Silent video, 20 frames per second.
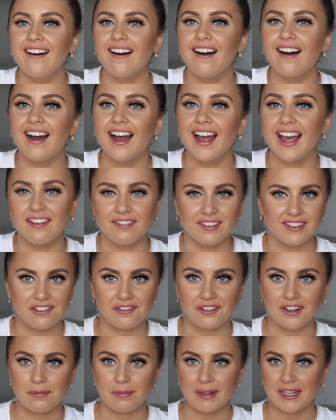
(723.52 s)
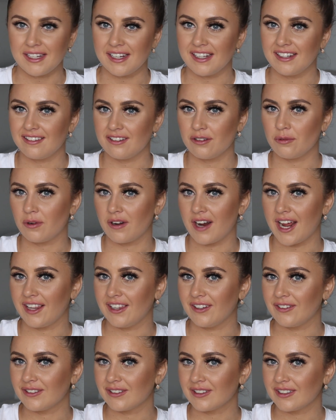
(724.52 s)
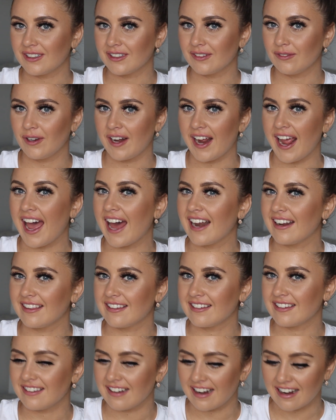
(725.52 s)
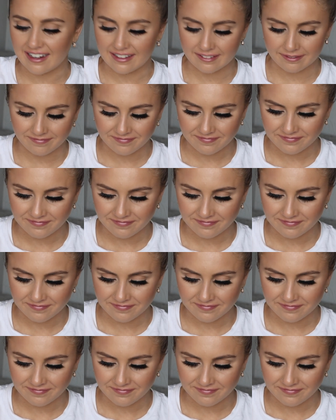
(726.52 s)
I have a different opinion to what I had at the start.